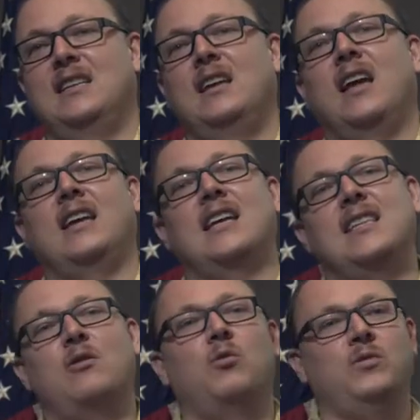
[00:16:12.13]
and guess how
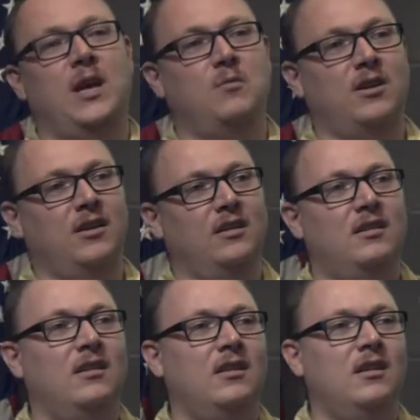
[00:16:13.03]
old they were?
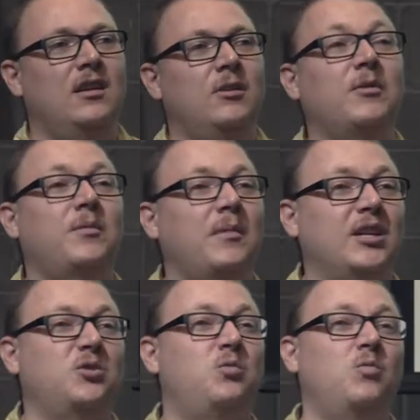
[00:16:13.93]
They were from like
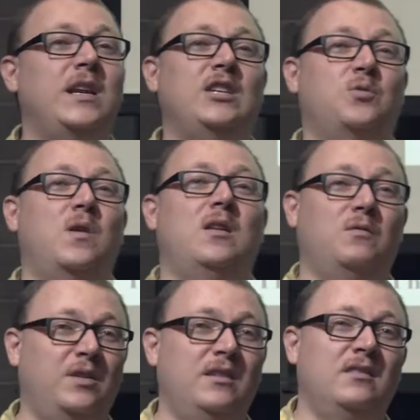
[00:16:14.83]
2012,
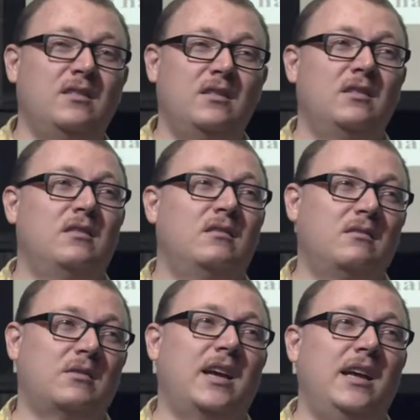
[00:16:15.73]

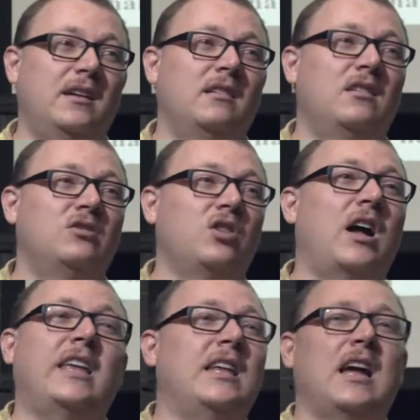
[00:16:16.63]
okay? Uh,
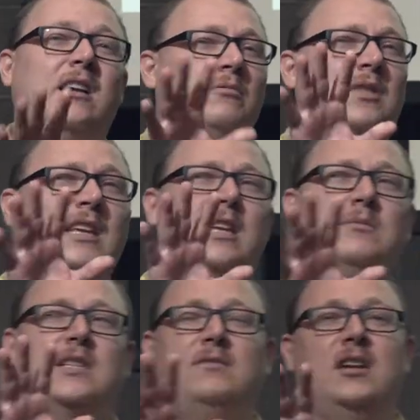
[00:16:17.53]
he, I don't think he was
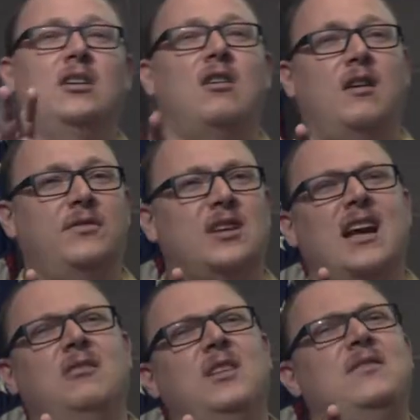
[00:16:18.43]
even an officer. I
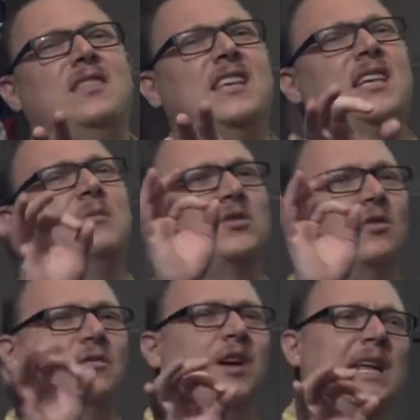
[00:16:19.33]
don't even think he was
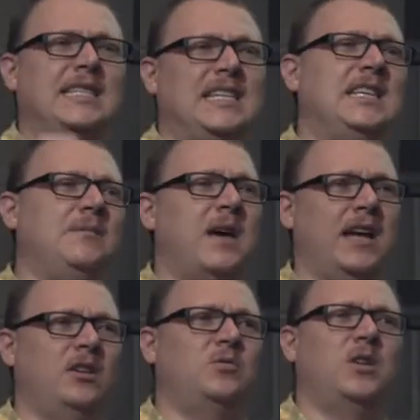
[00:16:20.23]
over 18 back in
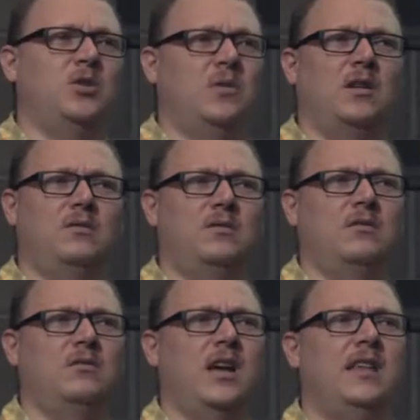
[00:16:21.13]
2012.
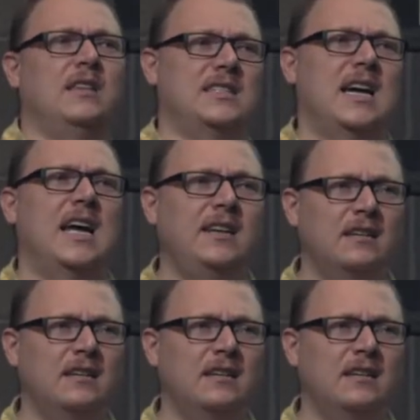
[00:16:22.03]
Okay, this guy.